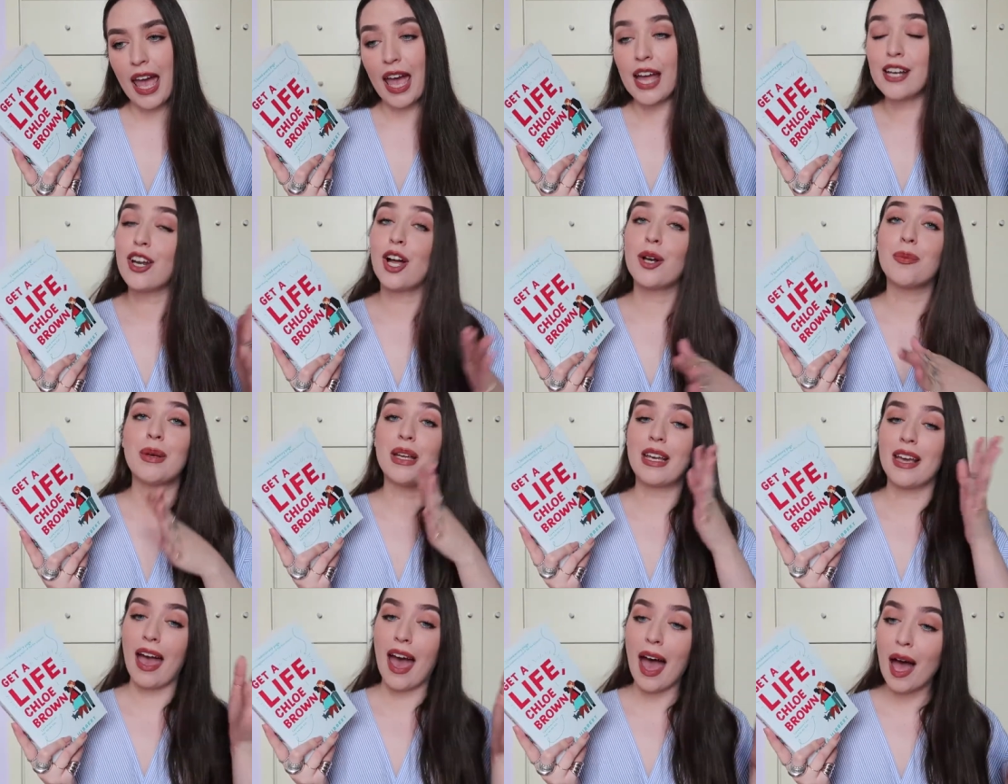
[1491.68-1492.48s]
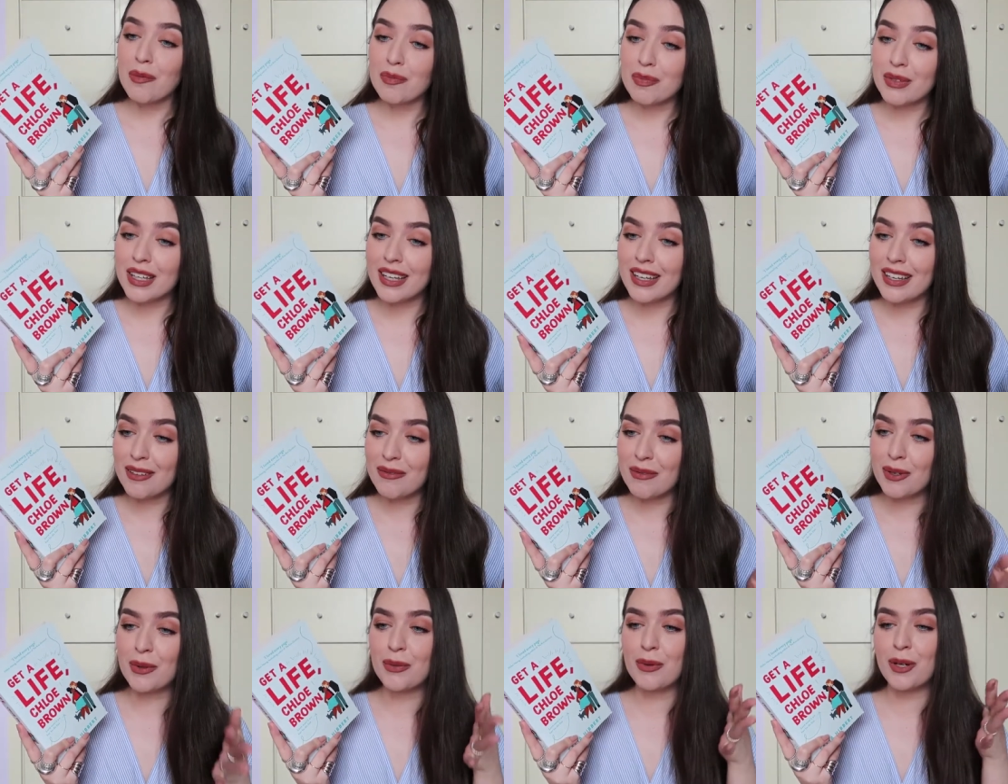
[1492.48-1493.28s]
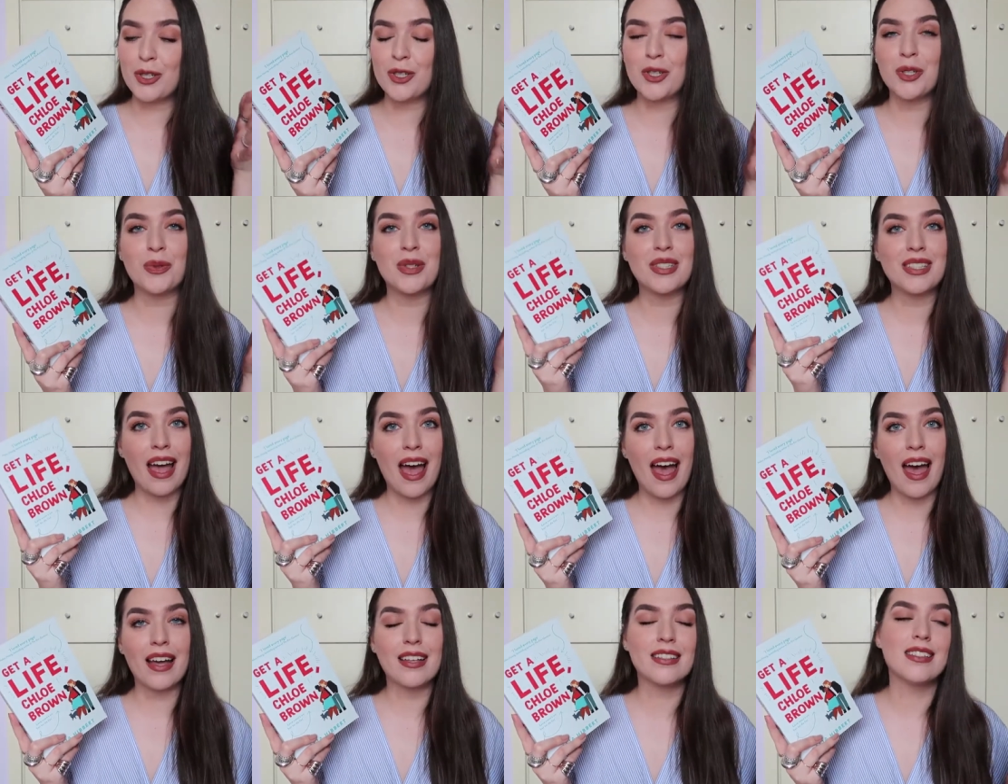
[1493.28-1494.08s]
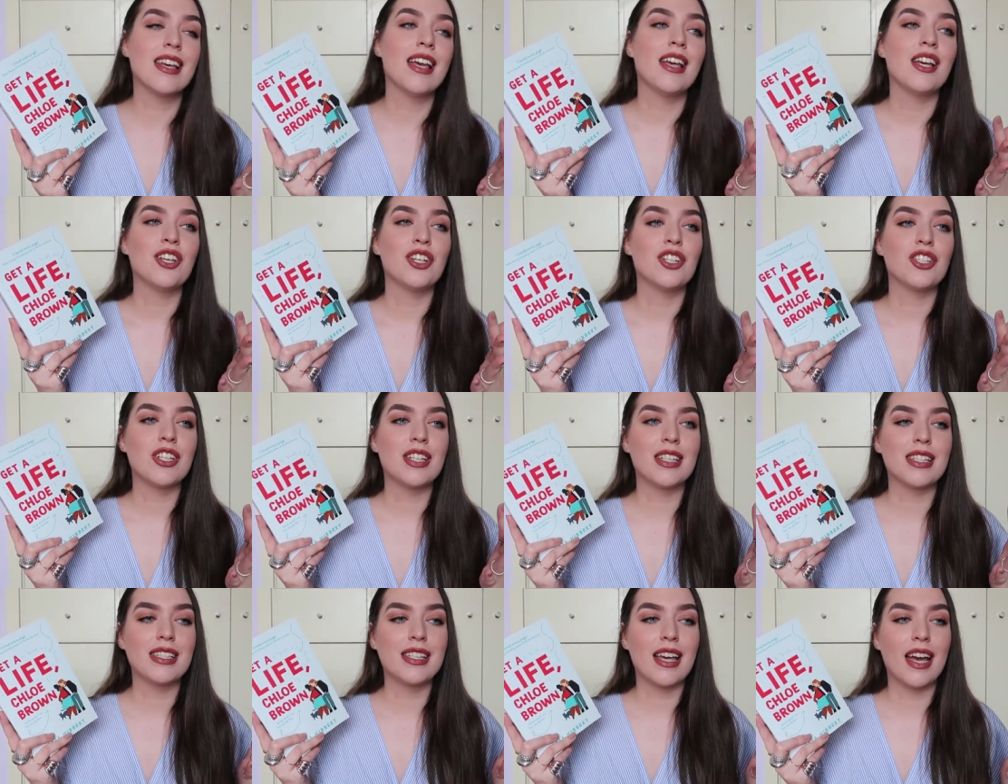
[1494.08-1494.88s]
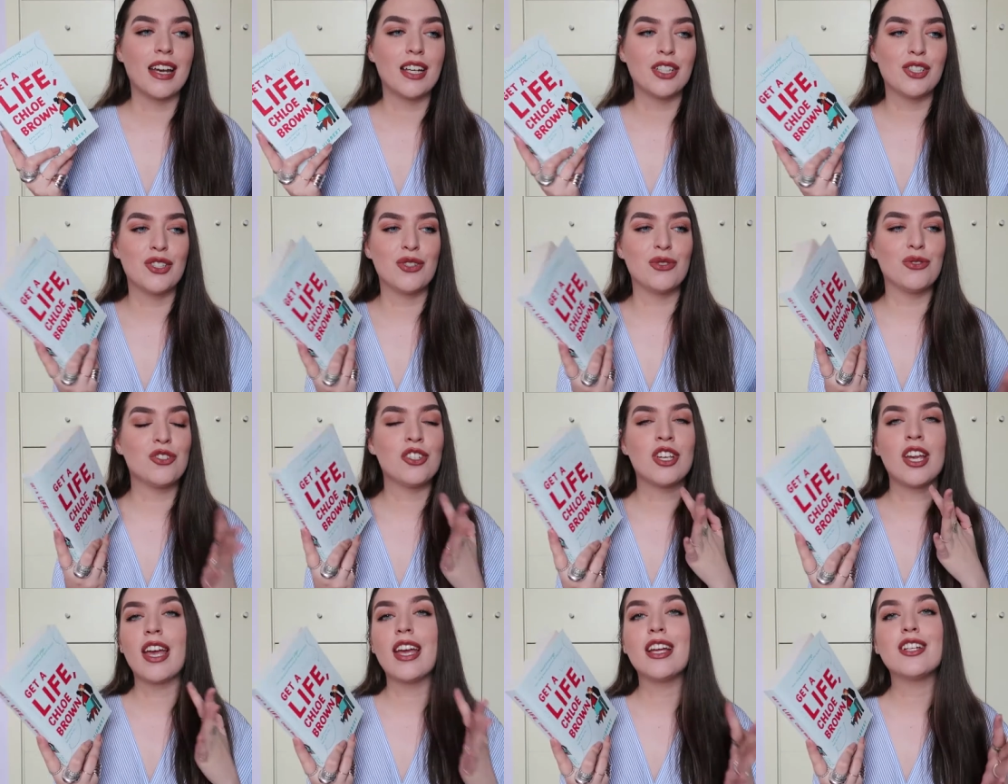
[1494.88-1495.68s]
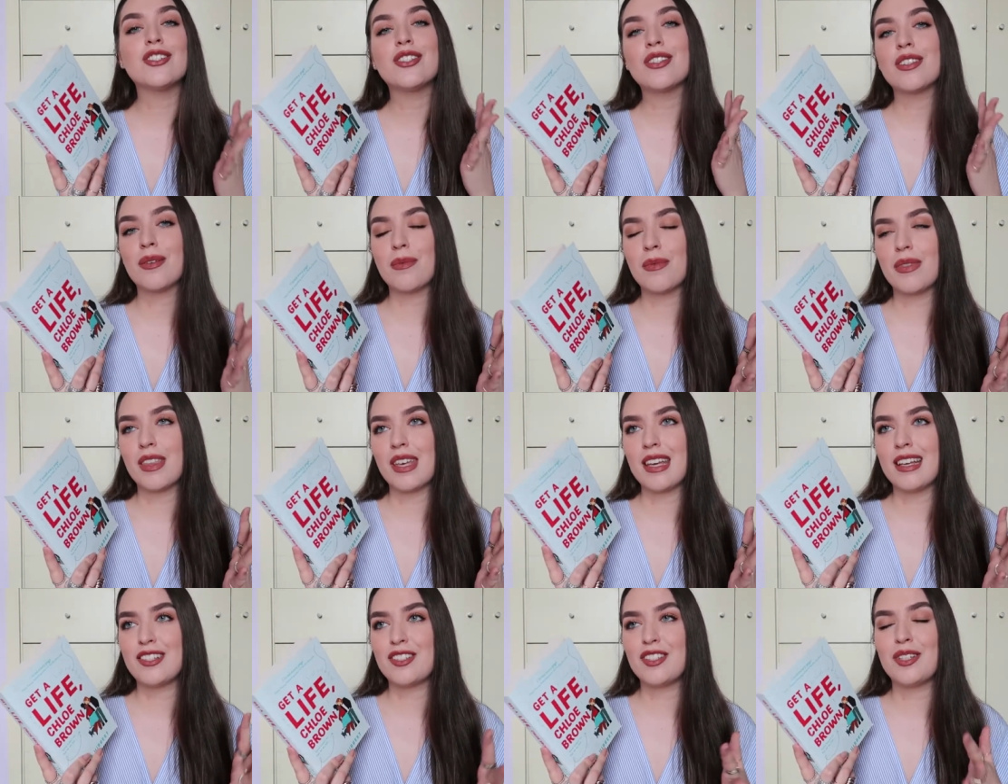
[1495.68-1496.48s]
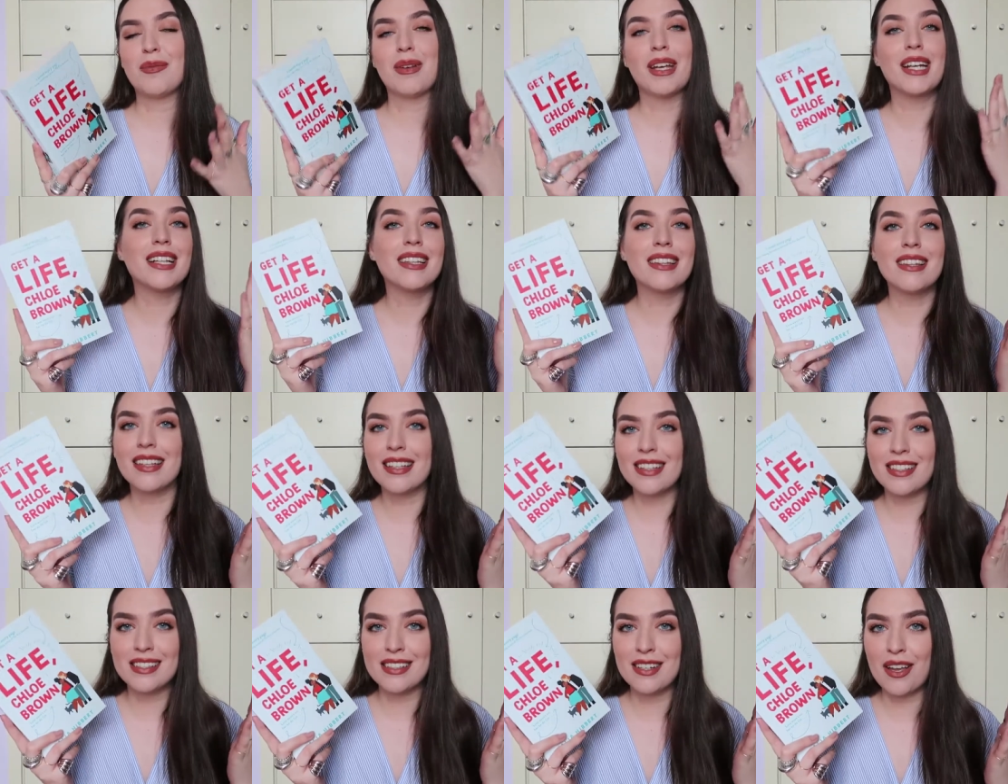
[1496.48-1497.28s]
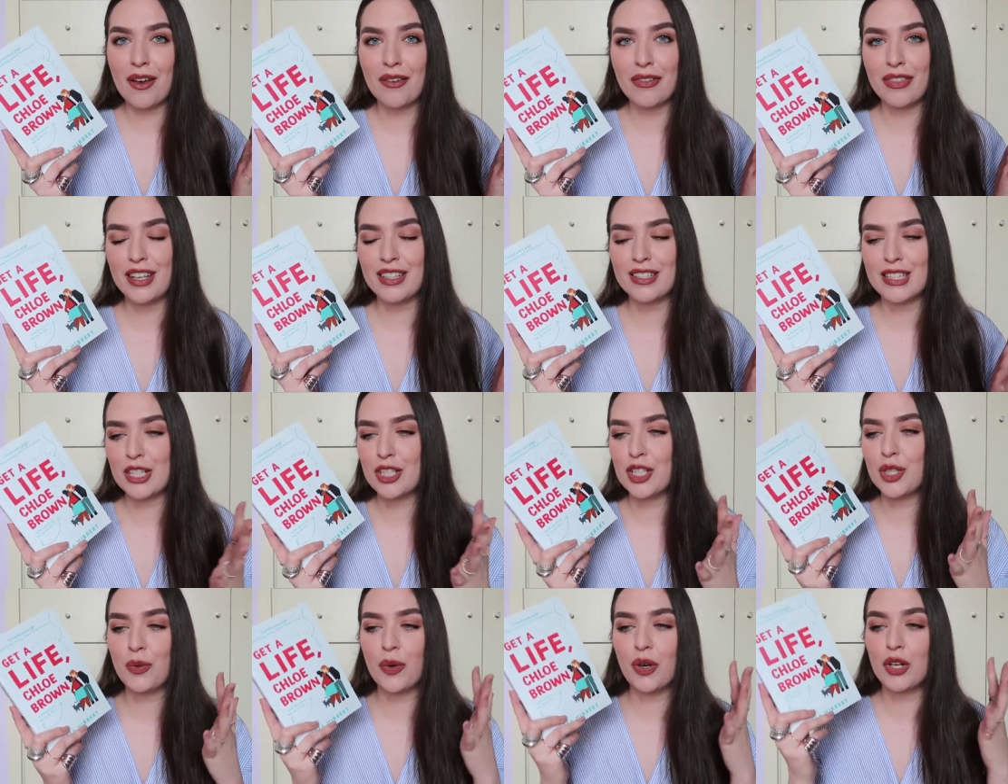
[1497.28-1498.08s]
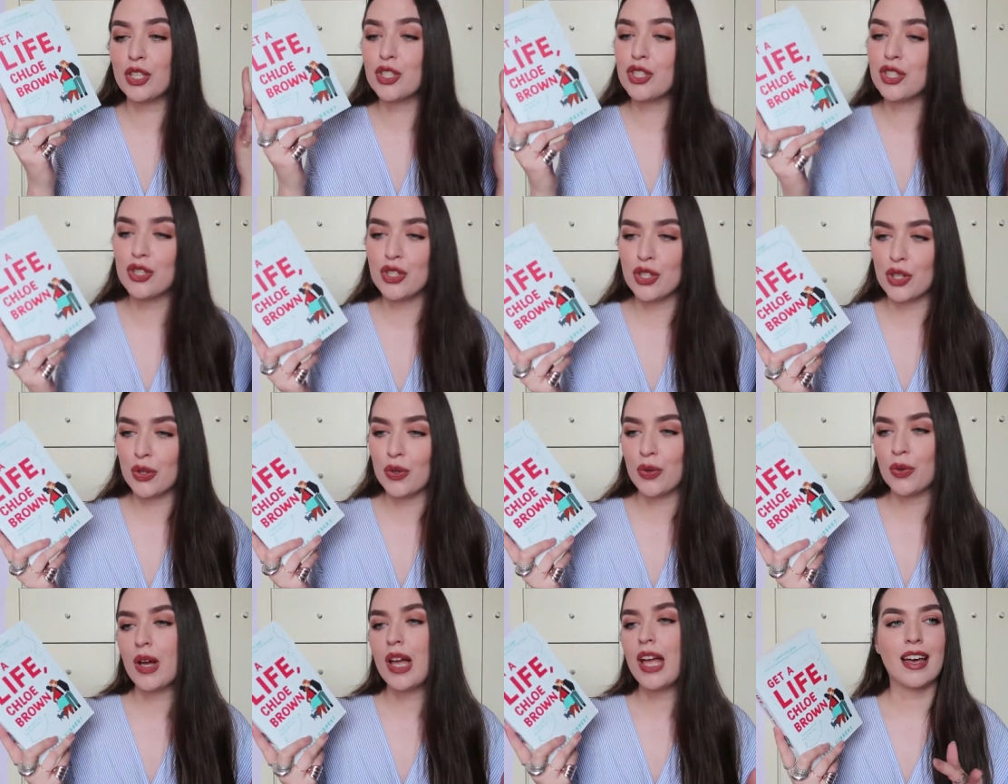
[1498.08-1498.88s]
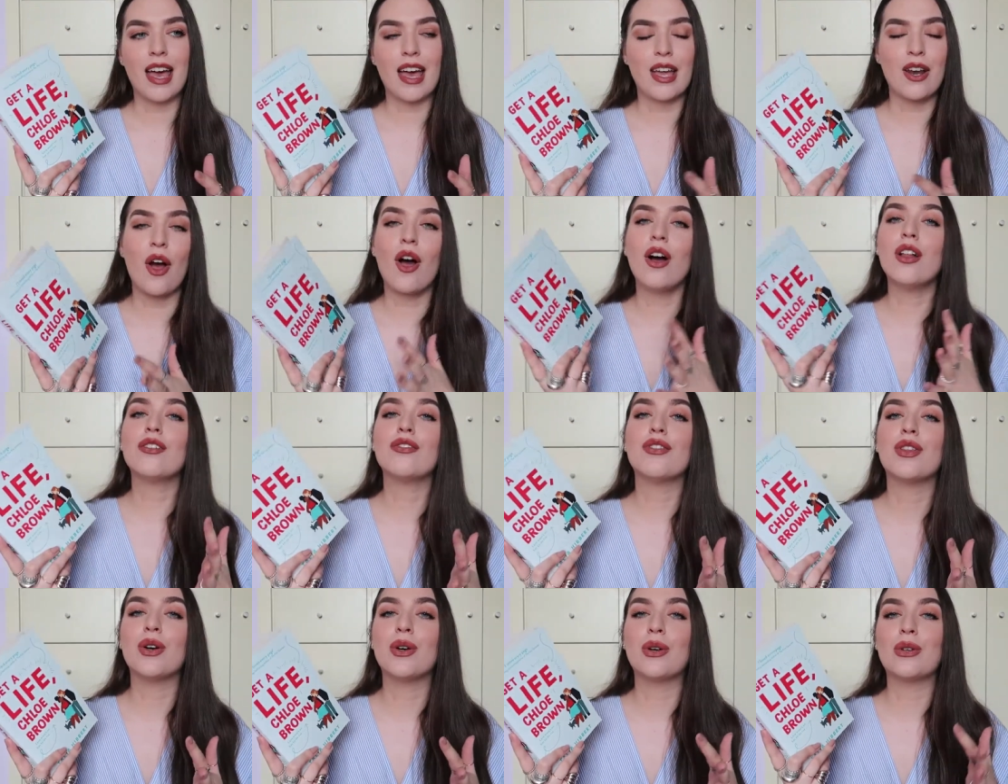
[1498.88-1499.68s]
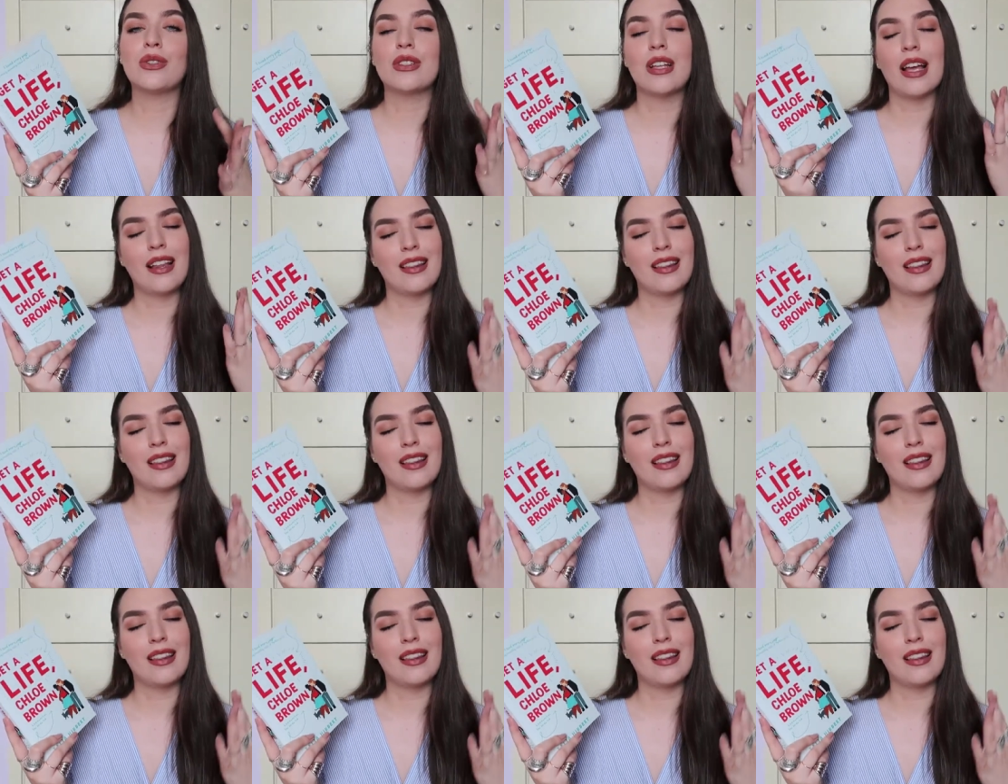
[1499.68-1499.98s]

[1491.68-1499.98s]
and not being happy with where she was at, she decided to change some things. She made a list of things that she wanted to do, and all of those